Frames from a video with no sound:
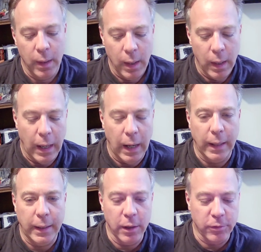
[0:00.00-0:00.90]
And I
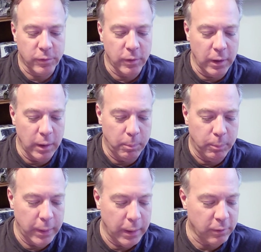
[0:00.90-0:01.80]
guess the
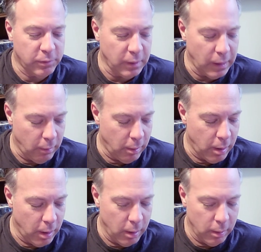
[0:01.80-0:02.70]
Picts
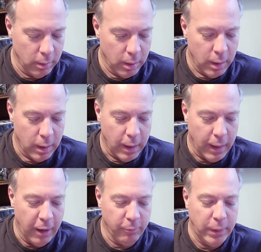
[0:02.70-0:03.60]

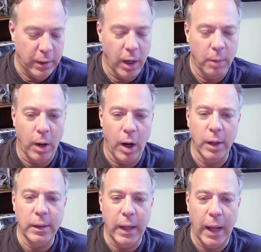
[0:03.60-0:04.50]
have become
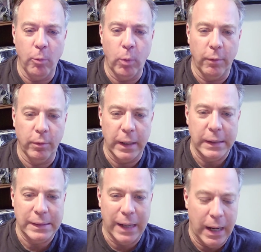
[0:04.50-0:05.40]
undead. Whenever they
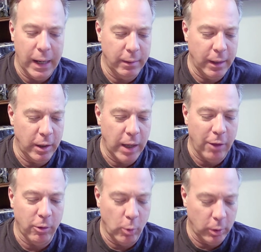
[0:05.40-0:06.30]
die, they
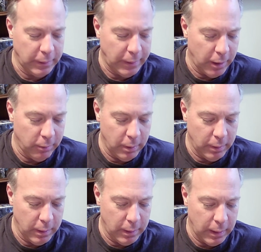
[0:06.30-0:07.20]
gather them all together, and
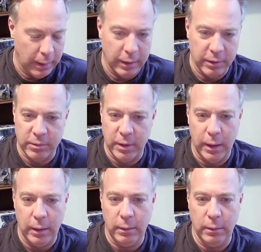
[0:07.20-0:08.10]
then I guess
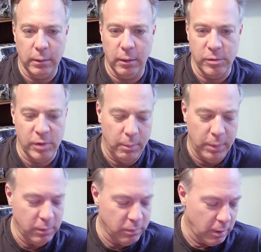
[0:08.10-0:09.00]
they're
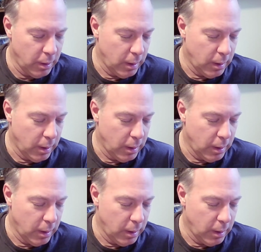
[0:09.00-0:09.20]
zombies.